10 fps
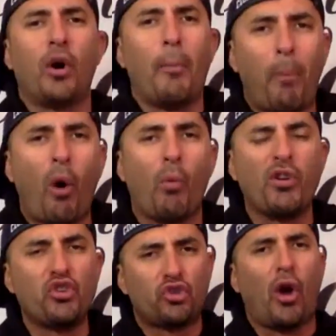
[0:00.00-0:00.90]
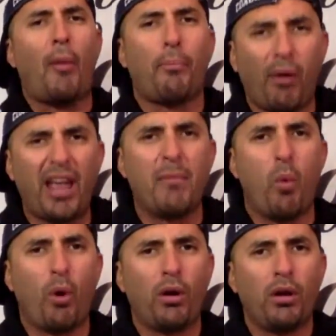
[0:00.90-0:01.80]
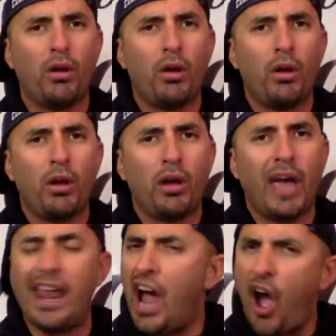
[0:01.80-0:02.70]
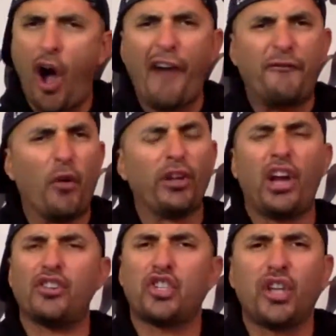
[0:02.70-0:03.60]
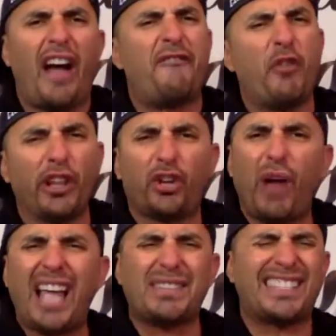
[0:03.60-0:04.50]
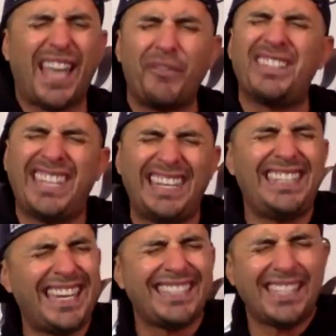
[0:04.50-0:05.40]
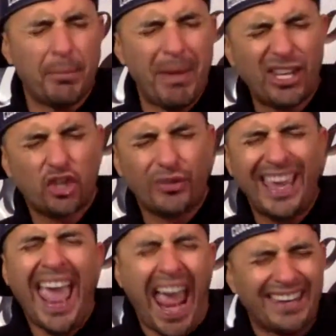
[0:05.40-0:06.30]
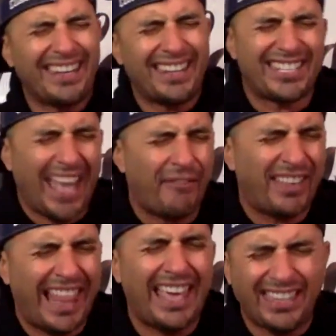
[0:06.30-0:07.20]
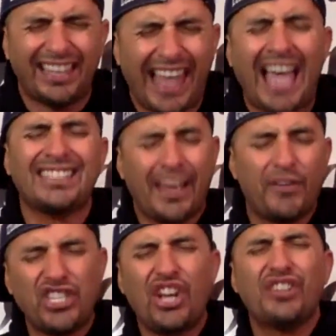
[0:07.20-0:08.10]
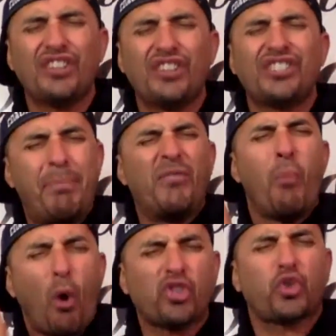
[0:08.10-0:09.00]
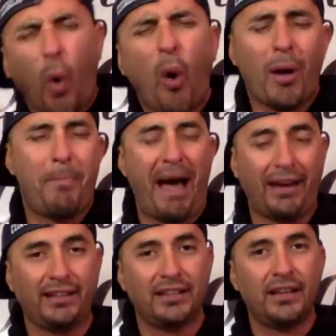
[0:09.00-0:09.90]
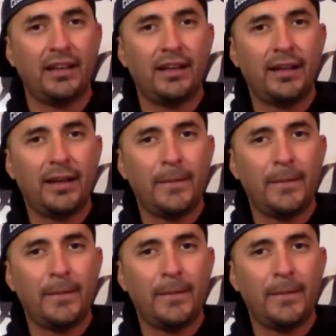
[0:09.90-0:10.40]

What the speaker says: come to a point where you start praying more. And I fully understood. I fully grasped it. 17 years in the ministry, and in the last 7 years, I've been more strong about it.